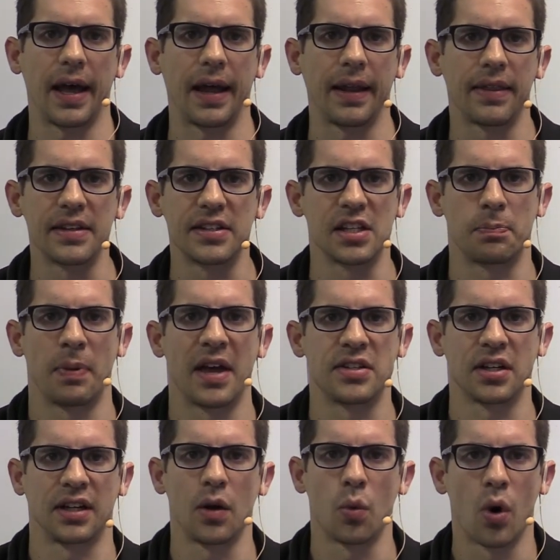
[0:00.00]
and this is
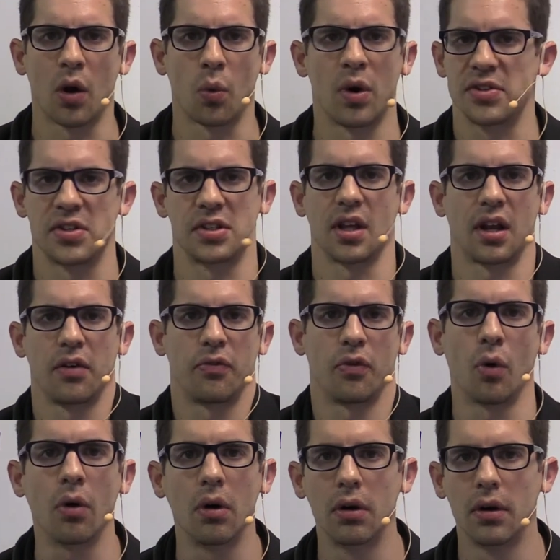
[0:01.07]
basically, what was the study
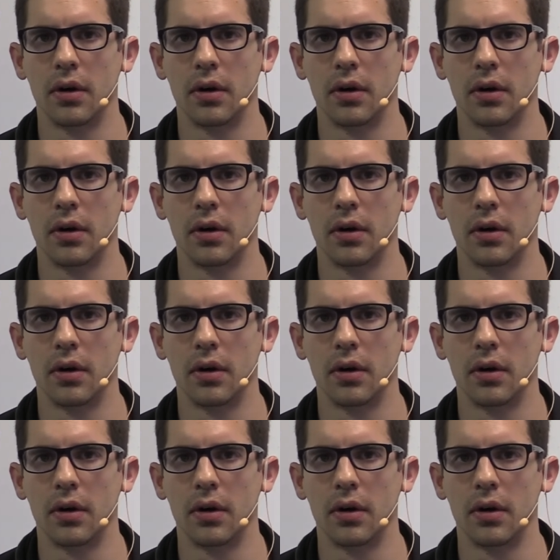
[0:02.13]
for?